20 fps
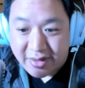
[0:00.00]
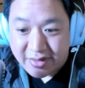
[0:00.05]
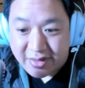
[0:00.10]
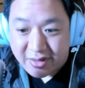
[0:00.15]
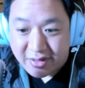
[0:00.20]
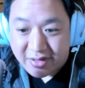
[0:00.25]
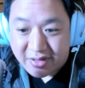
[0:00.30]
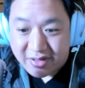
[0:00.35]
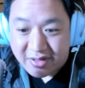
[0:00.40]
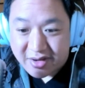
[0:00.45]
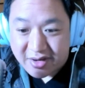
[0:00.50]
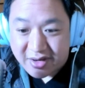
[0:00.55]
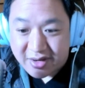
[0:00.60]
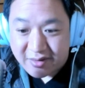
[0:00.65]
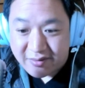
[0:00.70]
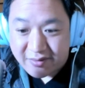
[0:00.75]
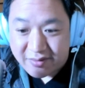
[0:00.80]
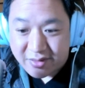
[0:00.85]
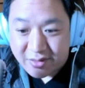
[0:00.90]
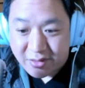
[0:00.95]
the city
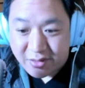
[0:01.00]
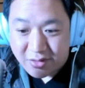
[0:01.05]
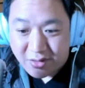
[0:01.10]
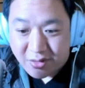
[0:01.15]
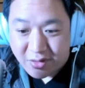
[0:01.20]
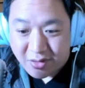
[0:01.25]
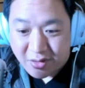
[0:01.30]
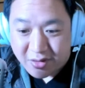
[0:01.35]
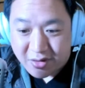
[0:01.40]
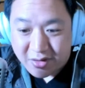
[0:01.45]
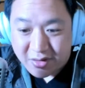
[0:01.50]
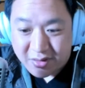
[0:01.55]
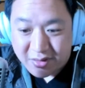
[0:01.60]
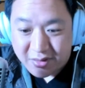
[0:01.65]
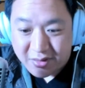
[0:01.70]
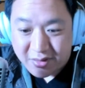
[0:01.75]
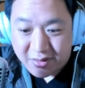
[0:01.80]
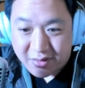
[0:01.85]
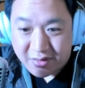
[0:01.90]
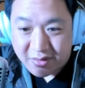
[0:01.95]
of New York
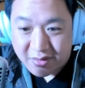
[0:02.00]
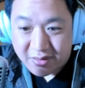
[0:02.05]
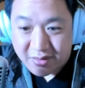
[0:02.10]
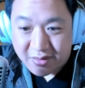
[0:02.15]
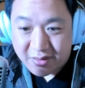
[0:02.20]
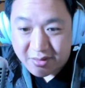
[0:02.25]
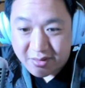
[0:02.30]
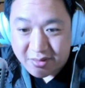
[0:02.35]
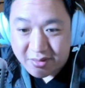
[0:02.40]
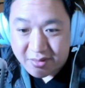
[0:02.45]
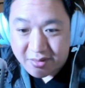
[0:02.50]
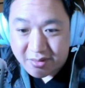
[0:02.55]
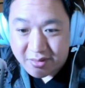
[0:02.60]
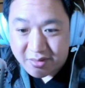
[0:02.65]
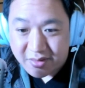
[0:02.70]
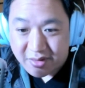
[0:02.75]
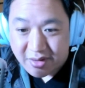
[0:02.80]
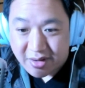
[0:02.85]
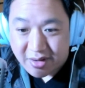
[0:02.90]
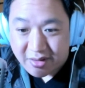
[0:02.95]

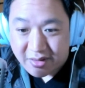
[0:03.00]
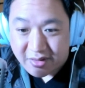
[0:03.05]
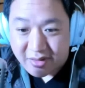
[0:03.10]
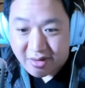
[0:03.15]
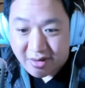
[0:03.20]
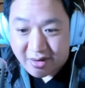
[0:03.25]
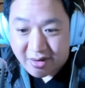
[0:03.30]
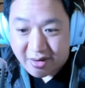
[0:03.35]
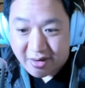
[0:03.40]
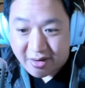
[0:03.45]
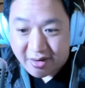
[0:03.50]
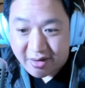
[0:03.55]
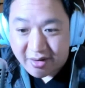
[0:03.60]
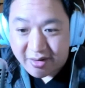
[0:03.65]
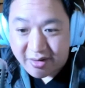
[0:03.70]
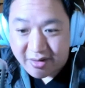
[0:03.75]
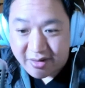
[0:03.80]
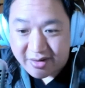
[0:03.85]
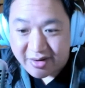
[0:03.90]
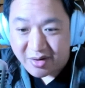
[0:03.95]
says, here
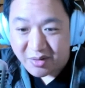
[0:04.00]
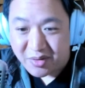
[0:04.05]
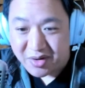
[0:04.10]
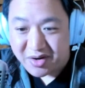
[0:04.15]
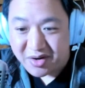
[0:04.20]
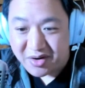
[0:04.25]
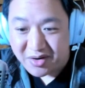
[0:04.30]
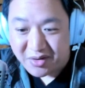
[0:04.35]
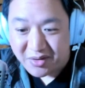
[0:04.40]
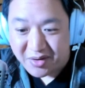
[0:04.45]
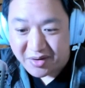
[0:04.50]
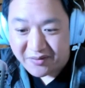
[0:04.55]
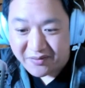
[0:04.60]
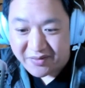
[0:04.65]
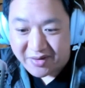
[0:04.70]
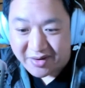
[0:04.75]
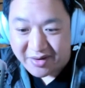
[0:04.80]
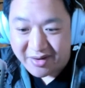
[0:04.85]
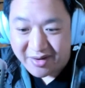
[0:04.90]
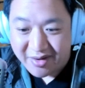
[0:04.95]
we go. I
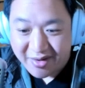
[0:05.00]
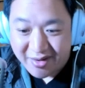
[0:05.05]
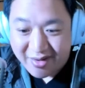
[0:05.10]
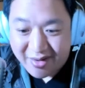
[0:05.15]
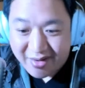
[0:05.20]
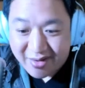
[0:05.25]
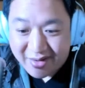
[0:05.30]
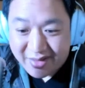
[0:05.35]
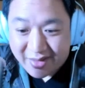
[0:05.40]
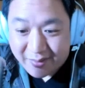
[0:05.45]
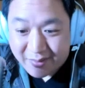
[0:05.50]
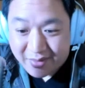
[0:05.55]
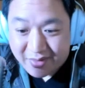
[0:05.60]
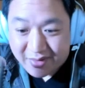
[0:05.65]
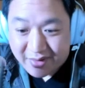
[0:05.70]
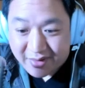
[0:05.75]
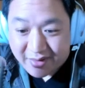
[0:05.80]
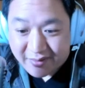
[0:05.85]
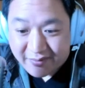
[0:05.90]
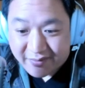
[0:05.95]
found Let me see
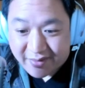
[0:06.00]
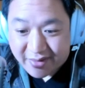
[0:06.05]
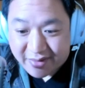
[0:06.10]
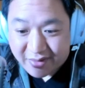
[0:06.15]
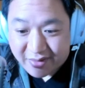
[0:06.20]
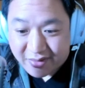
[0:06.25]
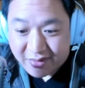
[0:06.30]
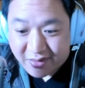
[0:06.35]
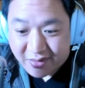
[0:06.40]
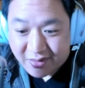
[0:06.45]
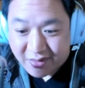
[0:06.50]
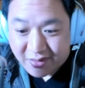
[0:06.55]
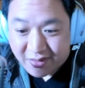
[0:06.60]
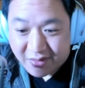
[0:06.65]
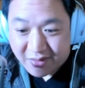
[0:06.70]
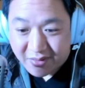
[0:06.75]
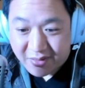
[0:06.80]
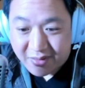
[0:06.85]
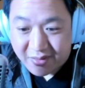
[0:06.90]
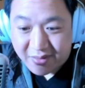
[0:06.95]
if I can find this
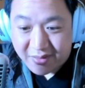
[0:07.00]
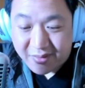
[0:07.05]
article.